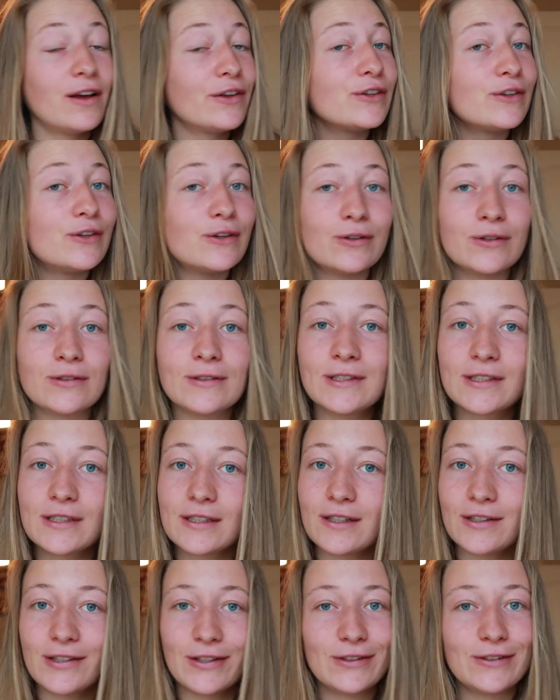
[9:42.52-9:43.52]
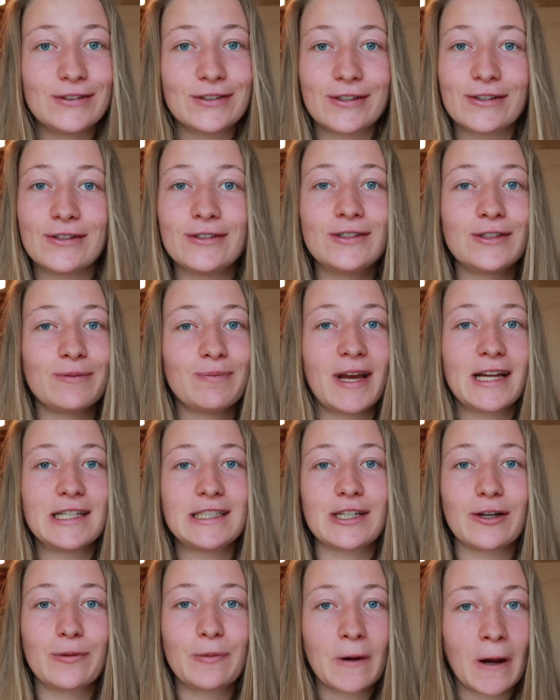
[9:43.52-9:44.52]
huge, huge, huge
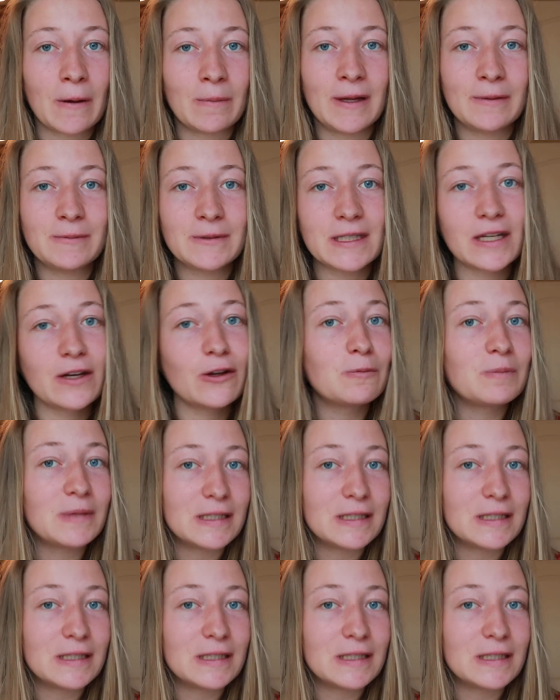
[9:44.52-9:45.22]
major problems could